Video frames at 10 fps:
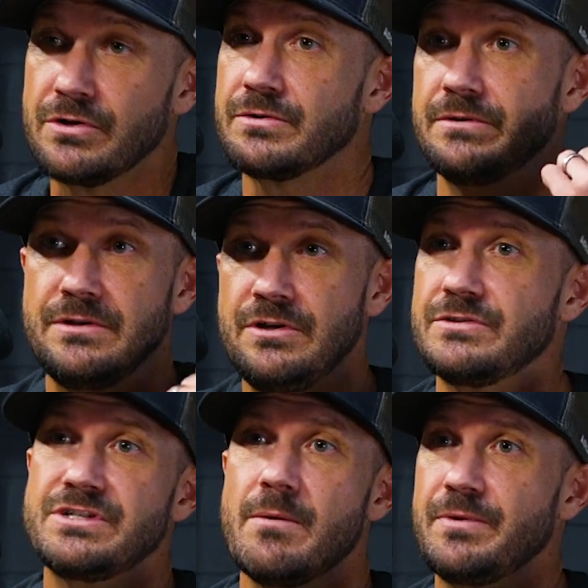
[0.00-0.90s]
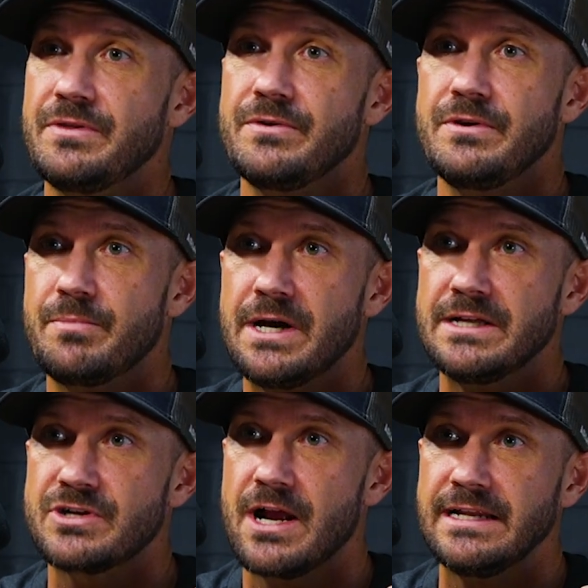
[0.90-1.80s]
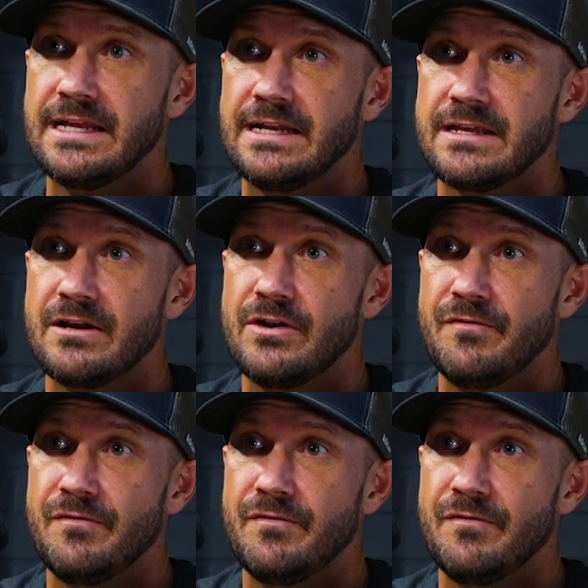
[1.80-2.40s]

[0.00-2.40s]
you're jumping through your butt trying to get it there in